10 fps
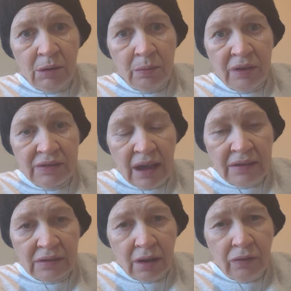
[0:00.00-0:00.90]

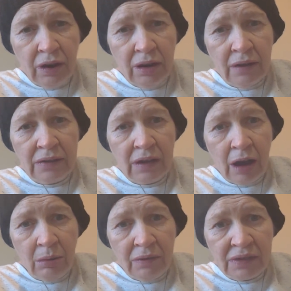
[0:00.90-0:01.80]
possessed a few years
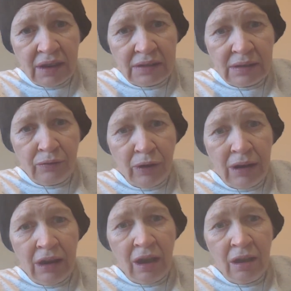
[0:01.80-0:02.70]
ago with
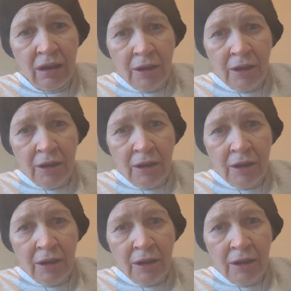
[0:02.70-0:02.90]
schizophrenia.